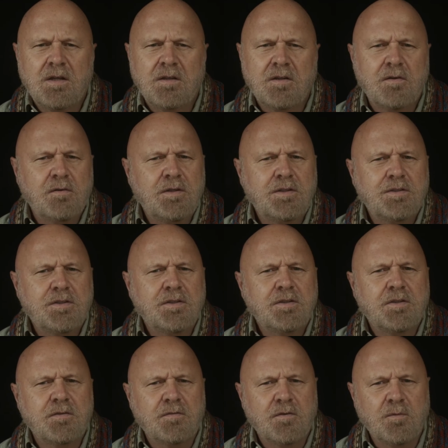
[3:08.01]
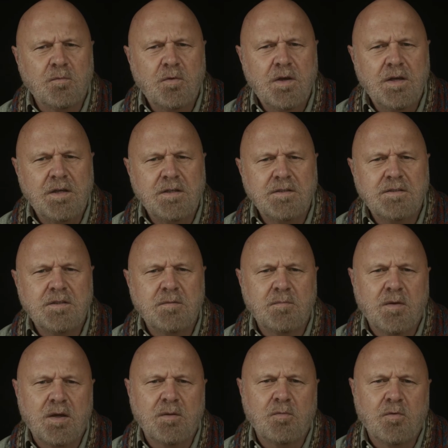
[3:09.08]
though each in different ways that
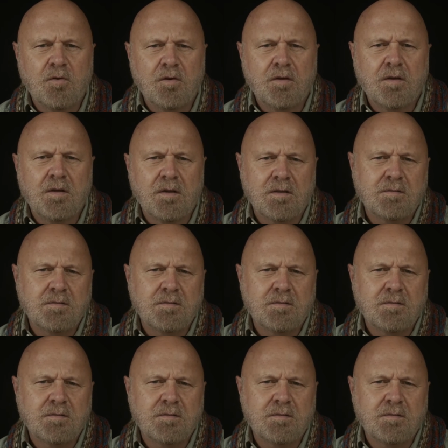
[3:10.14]
might work